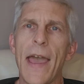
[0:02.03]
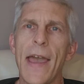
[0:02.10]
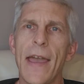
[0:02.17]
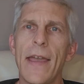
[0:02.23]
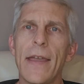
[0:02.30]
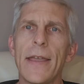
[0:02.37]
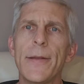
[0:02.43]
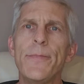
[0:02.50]

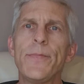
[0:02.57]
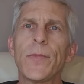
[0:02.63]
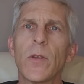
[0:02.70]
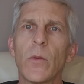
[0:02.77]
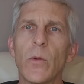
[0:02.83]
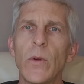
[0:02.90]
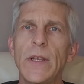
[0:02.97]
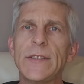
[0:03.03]
Hey,
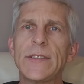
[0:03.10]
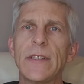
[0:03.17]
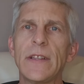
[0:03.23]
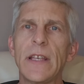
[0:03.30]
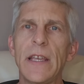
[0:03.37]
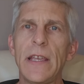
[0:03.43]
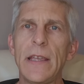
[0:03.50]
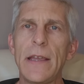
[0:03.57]

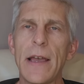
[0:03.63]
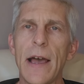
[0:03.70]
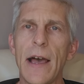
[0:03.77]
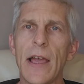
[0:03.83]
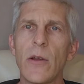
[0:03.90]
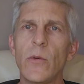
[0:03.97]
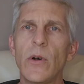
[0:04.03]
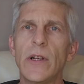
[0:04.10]
recently
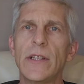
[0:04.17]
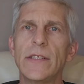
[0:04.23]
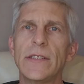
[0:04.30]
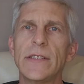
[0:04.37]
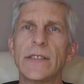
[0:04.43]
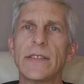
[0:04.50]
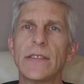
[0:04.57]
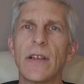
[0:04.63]
I
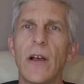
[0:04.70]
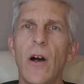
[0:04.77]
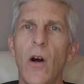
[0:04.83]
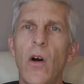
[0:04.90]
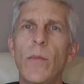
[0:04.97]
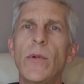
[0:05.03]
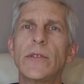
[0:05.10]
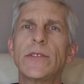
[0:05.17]
was
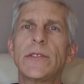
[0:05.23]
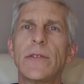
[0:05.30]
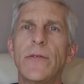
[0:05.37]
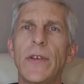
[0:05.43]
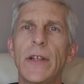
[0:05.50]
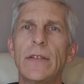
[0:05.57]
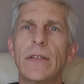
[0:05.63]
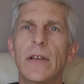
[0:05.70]
almost a
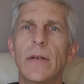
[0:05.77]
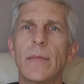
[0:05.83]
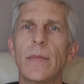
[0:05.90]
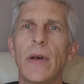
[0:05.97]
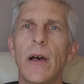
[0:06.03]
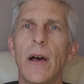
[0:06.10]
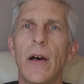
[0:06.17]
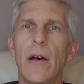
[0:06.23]

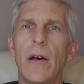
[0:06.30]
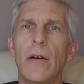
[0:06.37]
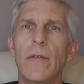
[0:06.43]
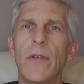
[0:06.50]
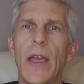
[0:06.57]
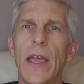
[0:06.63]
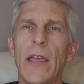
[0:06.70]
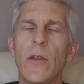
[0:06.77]
victim
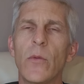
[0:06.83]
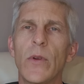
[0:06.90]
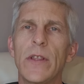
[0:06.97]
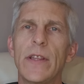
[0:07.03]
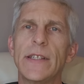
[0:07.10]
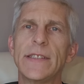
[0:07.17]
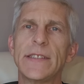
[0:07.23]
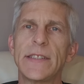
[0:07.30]
of a
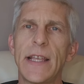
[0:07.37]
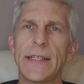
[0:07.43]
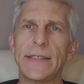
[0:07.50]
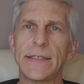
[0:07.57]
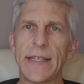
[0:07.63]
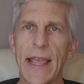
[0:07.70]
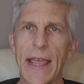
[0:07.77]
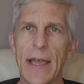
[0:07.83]
real estate
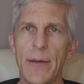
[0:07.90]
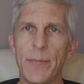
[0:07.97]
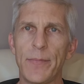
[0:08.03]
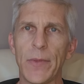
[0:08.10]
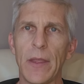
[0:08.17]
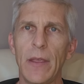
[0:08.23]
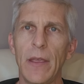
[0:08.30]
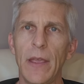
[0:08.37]
scam
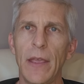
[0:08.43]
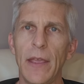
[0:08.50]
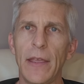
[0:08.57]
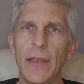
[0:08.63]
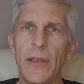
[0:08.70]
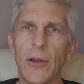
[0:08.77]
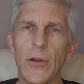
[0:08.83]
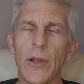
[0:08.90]

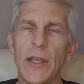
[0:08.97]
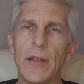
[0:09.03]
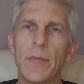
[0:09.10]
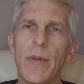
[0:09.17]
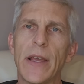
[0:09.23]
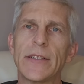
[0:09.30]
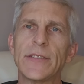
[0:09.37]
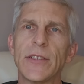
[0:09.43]
here
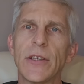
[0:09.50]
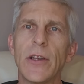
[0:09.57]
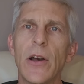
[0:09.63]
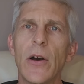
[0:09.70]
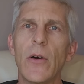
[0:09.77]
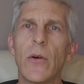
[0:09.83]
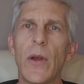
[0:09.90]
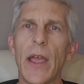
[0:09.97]
in
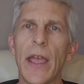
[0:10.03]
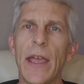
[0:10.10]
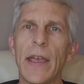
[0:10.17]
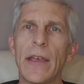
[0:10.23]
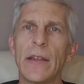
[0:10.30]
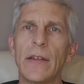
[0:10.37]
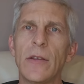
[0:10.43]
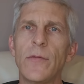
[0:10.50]
Mexico.
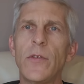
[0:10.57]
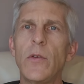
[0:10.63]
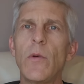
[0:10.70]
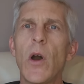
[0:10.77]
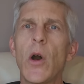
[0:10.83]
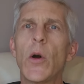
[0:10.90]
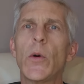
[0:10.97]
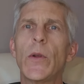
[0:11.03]
And if
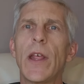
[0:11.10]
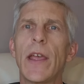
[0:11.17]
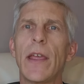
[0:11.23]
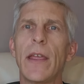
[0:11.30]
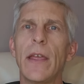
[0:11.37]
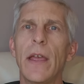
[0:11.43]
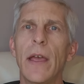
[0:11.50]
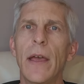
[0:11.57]
you own
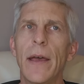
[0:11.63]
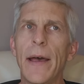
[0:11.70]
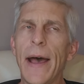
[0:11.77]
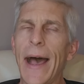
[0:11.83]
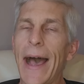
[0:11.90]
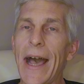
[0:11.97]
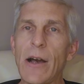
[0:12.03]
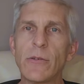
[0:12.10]
a
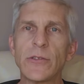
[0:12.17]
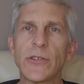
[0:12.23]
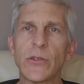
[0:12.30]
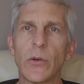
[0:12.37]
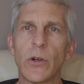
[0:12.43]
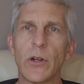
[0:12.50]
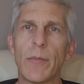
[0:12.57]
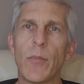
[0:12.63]

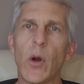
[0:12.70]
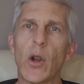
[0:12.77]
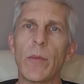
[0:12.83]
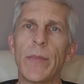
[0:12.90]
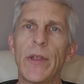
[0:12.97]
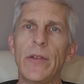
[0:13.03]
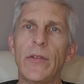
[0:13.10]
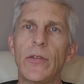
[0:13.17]
house or an
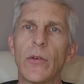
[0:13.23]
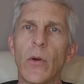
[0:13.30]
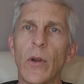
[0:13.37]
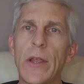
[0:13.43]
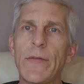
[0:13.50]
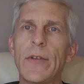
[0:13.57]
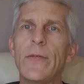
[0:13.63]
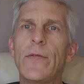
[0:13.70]
apartment
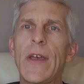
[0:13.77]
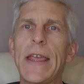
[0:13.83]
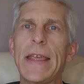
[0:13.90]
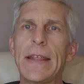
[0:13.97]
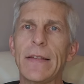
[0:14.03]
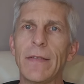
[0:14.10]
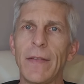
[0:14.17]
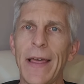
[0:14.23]
or even
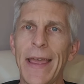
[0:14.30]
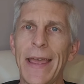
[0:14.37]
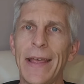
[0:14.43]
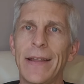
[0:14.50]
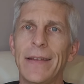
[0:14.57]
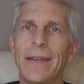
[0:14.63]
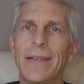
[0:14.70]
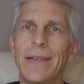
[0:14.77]
vacant
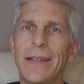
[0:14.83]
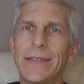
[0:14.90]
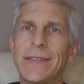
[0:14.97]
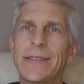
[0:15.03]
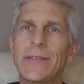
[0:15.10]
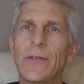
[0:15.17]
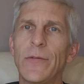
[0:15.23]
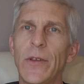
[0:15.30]
land,
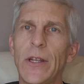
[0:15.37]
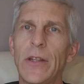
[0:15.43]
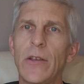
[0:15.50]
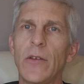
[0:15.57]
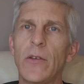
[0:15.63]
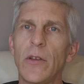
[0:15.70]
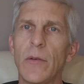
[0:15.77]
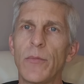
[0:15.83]
this is a
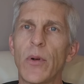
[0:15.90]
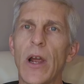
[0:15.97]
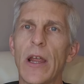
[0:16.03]
video you